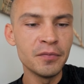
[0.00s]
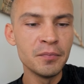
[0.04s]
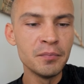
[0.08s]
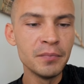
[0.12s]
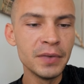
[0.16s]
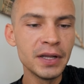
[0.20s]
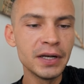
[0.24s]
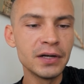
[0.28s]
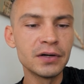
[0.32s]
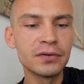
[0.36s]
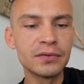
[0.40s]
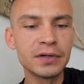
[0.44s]

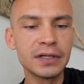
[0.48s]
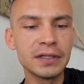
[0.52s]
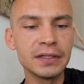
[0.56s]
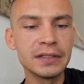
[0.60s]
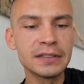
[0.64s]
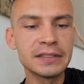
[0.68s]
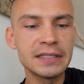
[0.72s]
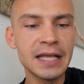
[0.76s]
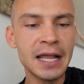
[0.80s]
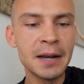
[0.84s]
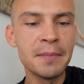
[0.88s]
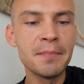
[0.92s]

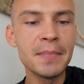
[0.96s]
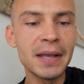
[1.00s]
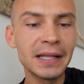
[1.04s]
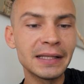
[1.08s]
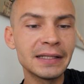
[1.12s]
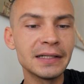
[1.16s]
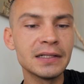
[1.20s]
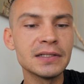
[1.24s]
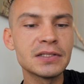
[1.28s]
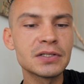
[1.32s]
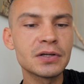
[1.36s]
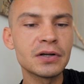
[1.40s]
minerals and
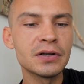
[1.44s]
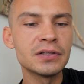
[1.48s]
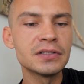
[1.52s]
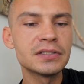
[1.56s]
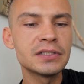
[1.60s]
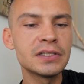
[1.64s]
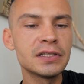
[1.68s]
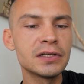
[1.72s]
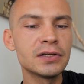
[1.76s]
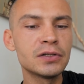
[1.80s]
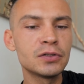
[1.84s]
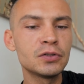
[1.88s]
metals
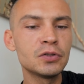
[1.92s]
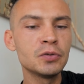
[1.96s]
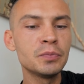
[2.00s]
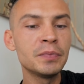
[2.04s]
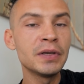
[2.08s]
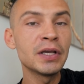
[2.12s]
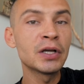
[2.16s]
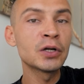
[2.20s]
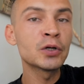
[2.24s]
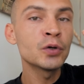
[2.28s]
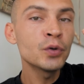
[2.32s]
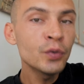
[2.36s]
considered to
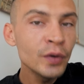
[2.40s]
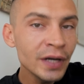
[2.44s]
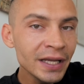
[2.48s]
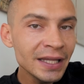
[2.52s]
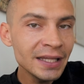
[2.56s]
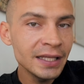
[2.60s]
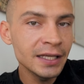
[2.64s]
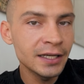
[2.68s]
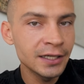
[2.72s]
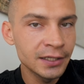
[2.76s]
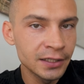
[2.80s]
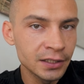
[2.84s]
be
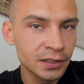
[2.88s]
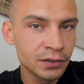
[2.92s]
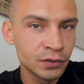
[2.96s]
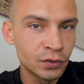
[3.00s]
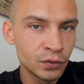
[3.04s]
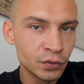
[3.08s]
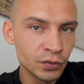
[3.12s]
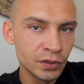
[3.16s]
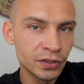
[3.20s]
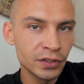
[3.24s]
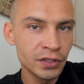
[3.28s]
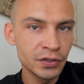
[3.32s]
critical
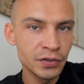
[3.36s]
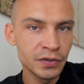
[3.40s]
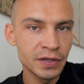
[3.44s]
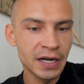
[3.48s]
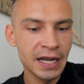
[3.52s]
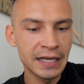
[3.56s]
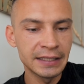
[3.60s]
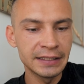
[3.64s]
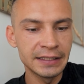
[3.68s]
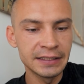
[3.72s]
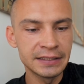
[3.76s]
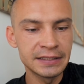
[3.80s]
to the
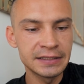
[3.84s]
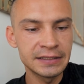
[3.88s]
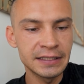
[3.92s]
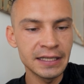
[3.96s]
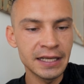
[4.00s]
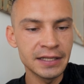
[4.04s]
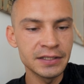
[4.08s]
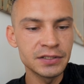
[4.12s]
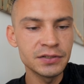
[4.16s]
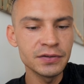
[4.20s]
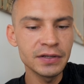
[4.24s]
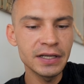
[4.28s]
United States.